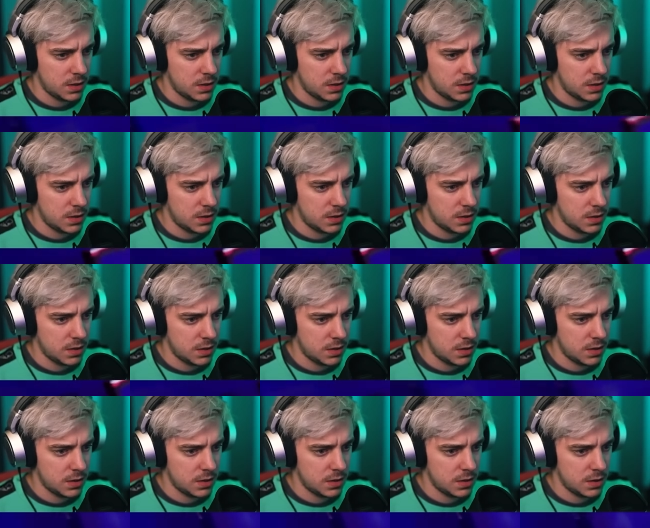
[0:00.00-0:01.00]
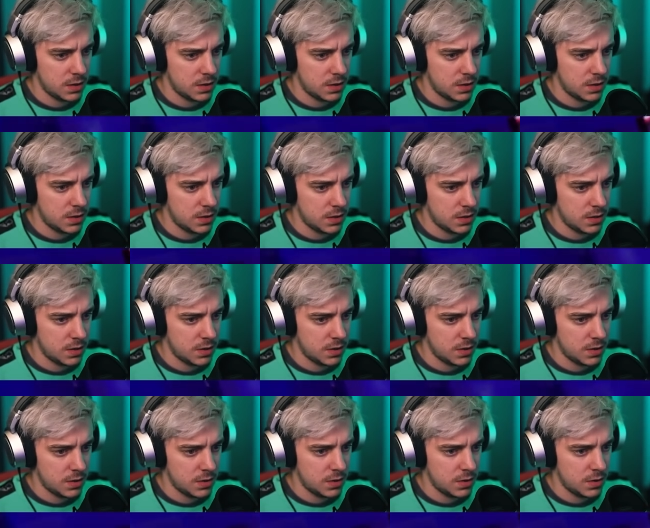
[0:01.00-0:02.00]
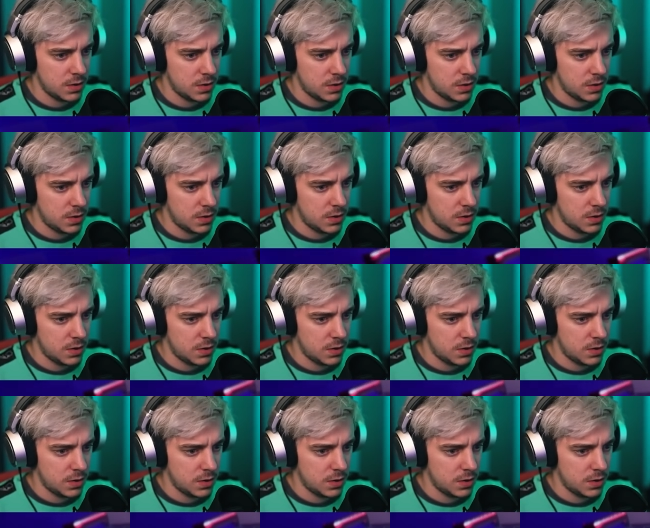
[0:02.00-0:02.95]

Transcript: (no one is talking)